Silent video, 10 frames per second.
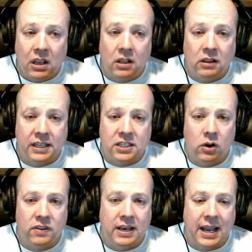Let's go
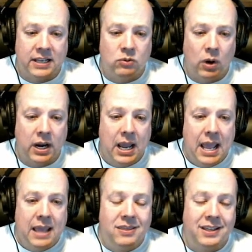to the next one.
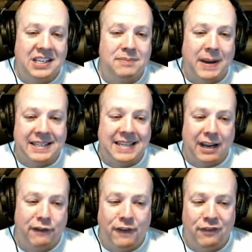This is my
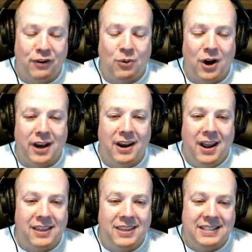second favorite one.
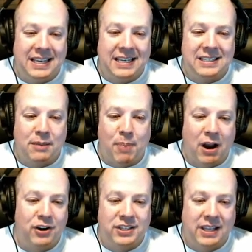This is the
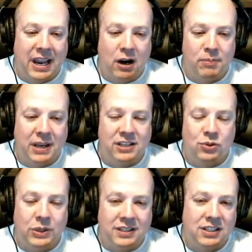Pirates of the Caribbean
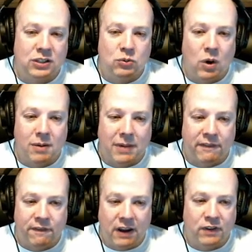Suite. This is one of my
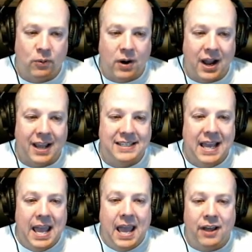favorite rides.
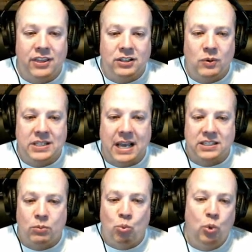This one's got
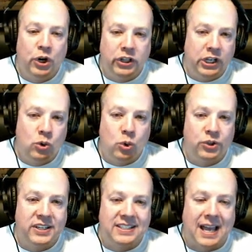some really cool
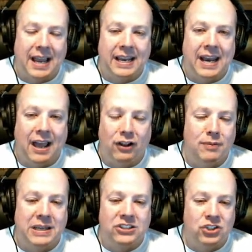design
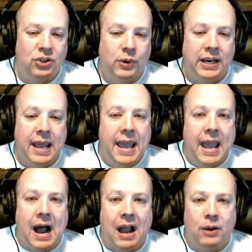elements to it.
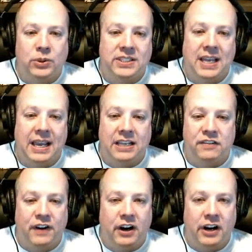I will say it's
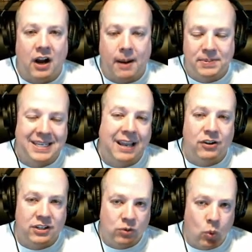very
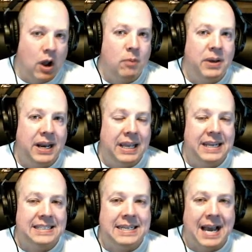upscale as well, but it
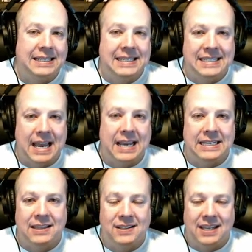is not designed
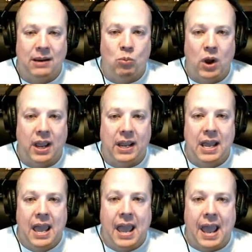in the same way
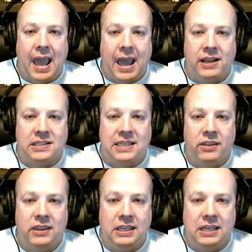as
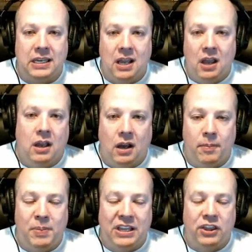the
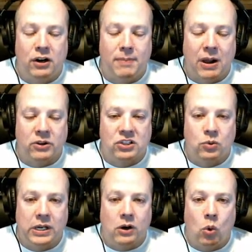Big Thunder Mountain
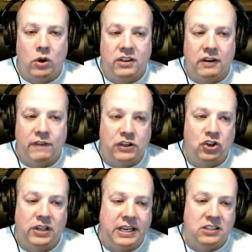Suite or the
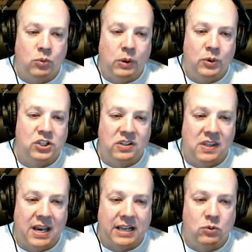Adventureland Suite, which is
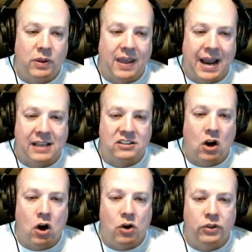the next one that has
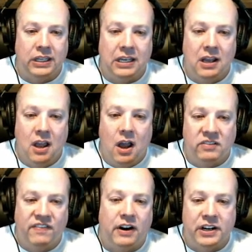all the
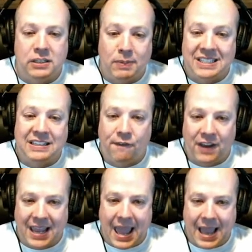very
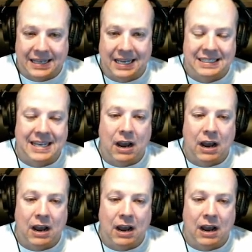specific accents.